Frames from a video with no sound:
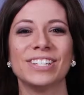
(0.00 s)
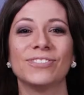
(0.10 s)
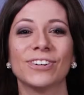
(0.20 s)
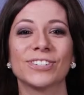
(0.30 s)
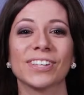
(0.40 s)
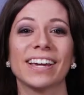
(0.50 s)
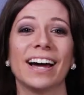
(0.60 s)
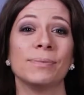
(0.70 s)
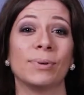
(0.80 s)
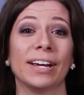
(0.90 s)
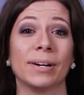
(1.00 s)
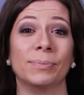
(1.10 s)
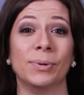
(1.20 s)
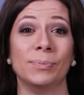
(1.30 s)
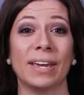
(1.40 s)
is virtually
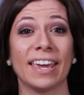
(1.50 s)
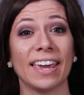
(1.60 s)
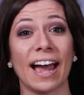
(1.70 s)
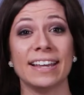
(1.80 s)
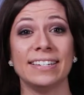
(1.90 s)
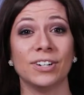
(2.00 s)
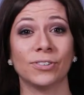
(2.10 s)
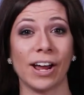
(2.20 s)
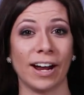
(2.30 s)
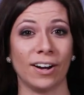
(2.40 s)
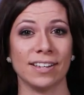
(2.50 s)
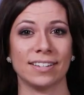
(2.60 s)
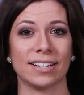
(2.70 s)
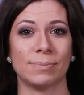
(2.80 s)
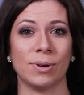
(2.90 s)
unbreakable, making it ideal for areas
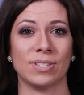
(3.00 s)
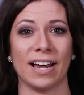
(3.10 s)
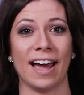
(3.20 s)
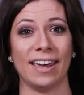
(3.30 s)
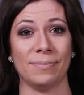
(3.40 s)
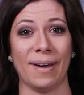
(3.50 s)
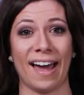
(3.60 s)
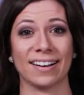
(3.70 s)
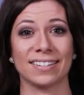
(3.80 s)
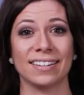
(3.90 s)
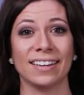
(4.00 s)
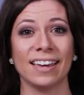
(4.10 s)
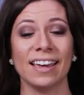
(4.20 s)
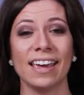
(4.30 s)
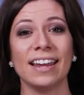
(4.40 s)
exposed to high impact.
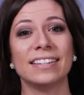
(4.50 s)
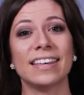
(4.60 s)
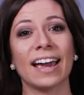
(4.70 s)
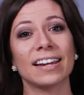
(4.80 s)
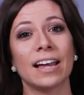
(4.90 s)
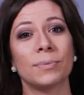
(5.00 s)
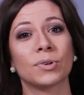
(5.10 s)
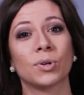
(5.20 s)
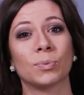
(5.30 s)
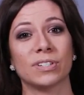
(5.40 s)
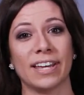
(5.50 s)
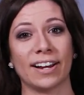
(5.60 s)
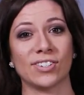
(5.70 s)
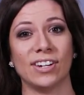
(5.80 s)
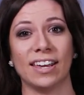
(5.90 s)
It is economical
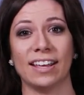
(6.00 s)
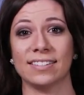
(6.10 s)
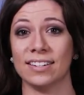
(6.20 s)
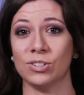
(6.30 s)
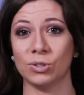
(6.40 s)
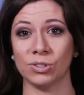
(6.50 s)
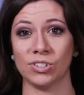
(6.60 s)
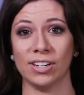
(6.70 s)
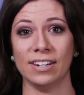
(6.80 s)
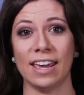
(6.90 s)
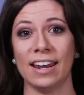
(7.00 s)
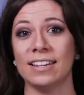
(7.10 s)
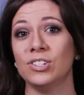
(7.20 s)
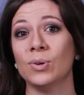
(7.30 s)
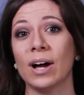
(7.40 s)
protection against intrusion and
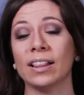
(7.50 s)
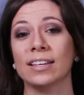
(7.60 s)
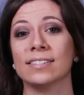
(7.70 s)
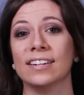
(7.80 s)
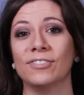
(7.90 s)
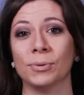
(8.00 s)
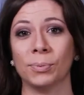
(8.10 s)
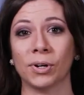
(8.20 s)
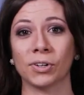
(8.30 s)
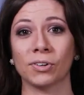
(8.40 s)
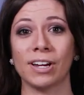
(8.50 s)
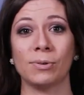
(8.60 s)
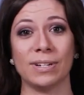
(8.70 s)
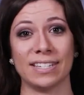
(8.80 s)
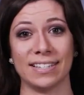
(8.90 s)
is UL listed for burglary
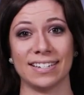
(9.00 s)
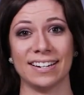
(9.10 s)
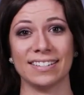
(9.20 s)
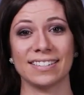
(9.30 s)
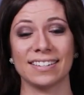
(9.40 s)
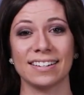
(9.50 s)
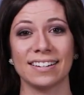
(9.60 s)
resistance.